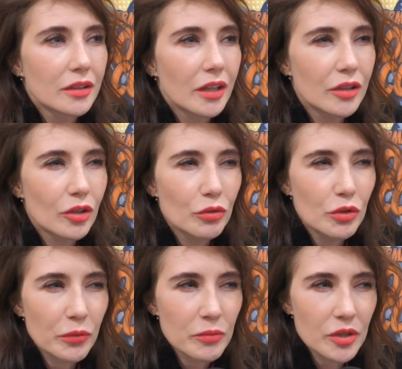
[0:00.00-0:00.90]
I know
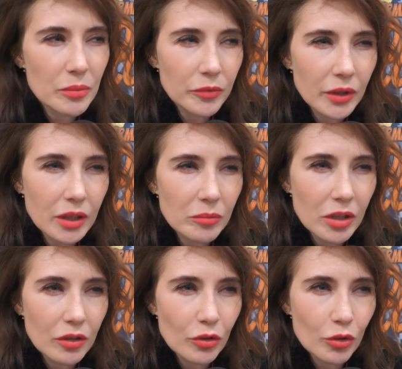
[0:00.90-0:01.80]
you from something,
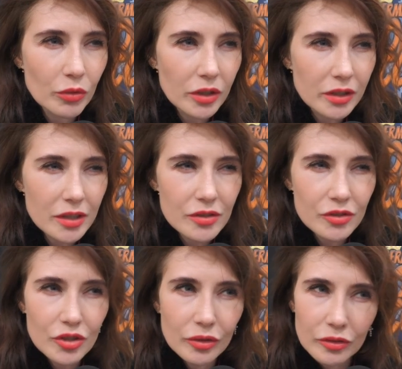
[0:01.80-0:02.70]
but I don't know what it is.
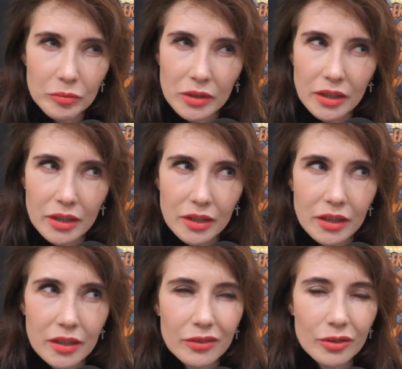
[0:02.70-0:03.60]
And she looked a bit like,
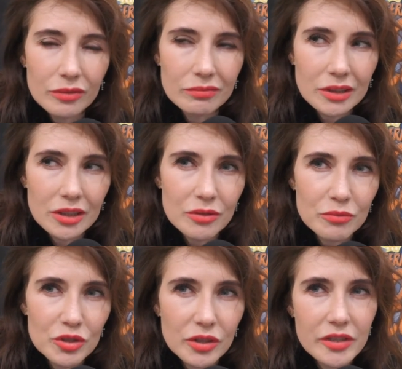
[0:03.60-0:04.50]
and I thought, oh,
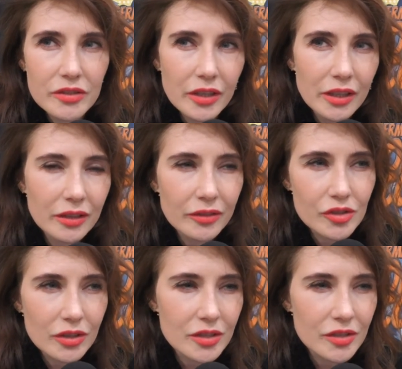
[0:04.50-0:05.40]
should I say it?
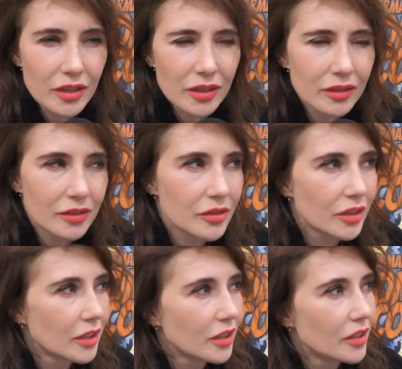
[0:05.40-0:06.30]
Should I say it? And
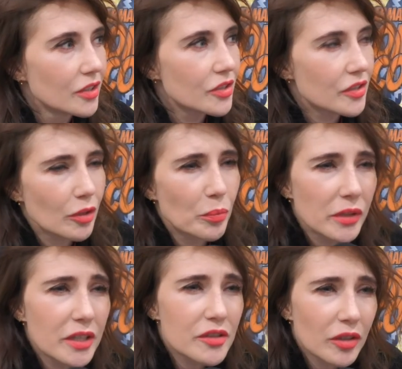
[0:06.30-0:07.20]
she said, oh,
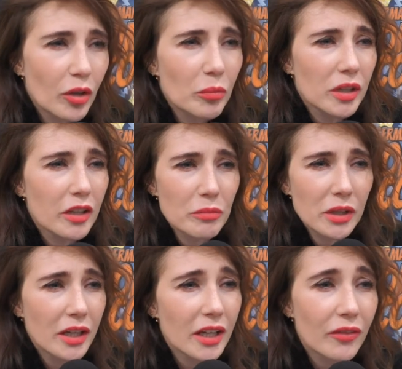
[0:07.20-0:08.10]
please tell me, give
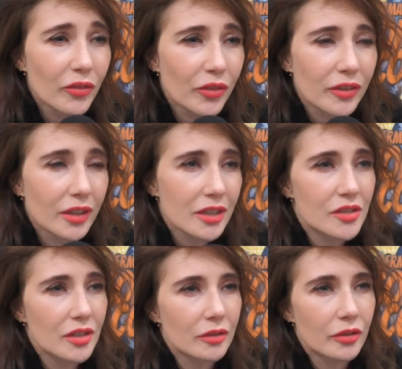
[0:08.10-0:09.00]
me a hint. And I
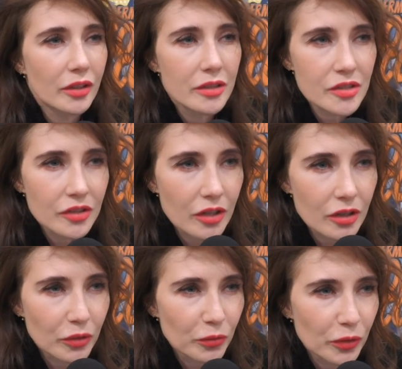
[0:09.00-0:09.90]
said, the night's
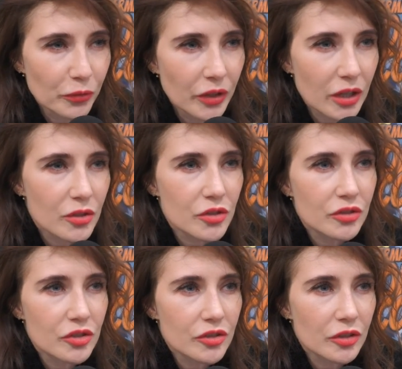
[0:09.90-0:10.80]
dark and full of terrors.
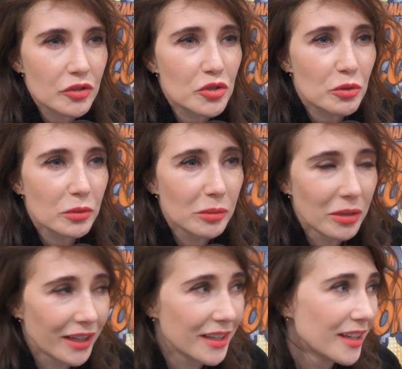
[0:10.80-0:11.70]
And she started
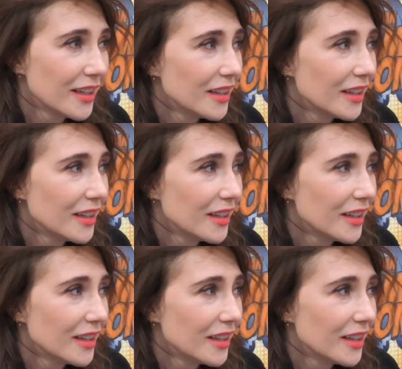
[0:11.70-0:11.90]
screaming.